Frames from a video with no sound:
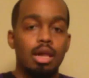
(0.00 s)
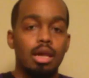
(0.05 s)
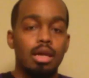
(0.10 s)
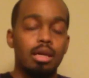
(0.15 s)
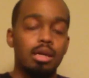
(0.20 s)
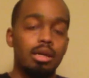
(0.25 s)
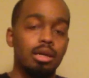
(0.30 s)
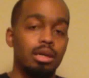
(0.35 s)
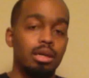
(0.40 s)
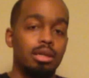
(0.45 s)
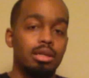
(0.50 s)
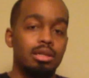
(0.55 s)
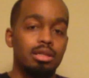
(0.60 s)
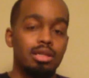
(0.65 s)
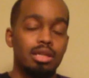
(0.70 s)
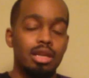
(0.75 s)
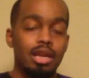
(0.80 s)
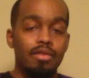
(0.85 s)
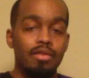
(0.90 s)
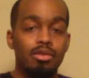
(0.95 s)

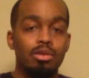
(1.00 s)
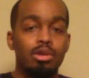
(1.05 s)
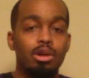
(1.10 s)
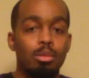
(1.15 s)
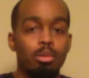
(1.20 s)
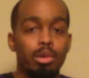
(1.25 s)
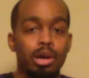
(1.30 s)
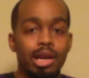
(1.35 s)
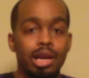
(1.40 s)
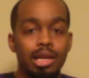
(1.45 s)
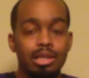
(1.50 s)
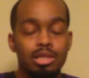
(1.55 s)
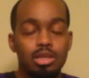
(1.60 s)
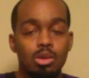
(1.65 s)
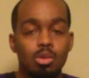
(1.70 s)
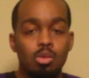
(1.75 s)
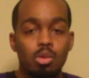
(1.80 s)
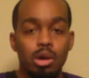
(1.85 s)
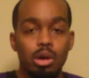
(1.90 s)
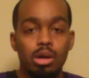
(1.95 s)
Because if you don't bring it out to
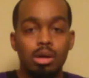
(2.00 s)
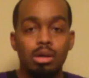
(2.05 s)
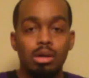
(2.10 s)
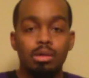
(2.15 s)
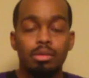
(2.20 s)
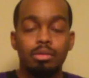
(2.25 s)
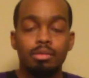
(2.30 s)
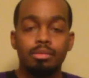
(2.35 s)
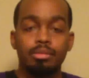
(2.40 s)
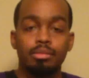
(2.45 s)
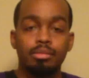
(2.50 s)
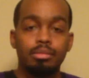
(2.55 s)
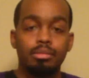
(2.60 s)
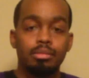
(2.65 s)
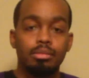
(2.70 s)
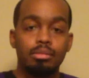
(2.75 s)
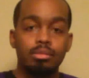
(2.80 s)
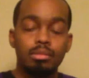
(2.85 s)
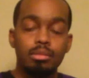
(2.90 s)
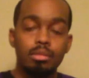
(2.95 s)
the world,
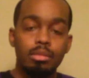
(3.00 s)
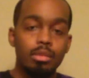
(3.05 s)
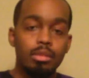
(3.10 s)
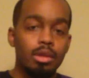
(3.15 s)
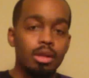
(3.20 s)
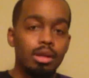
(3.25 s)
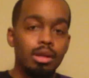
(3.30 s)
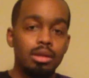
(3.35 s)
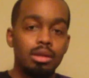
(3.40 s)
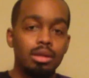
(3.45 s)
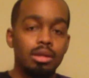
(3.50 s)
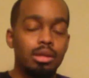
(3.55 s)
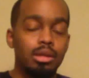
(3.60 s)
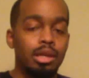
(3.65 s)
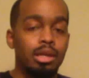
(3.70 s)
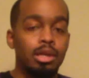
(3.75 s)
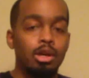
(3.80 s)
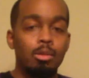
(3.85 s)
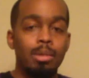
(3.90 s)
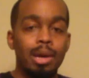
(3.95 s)

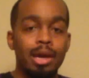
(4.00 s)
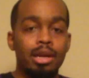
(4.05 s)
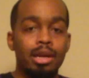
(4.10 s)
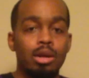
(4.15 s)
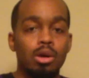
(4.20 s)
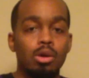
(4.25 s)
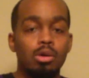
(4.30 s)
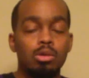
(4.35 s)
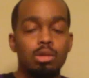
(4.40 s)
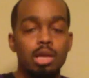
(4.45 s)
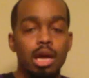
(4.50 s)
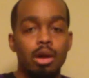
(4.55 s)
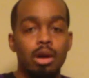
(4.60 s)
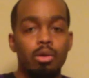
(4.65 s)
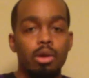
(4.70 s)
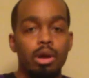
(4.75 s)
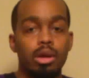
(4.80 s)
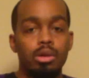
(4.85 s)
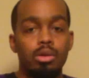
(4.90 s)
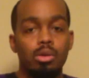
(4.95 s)
then nobody knows how
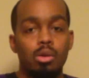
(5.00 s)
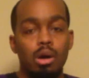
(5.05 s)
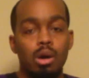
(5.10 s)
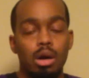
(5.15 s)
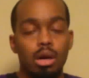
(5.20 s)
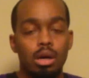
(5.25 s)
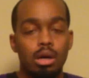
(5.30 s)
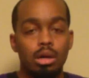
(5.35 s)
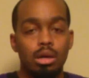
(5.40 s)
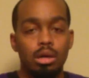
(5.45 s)
great you are.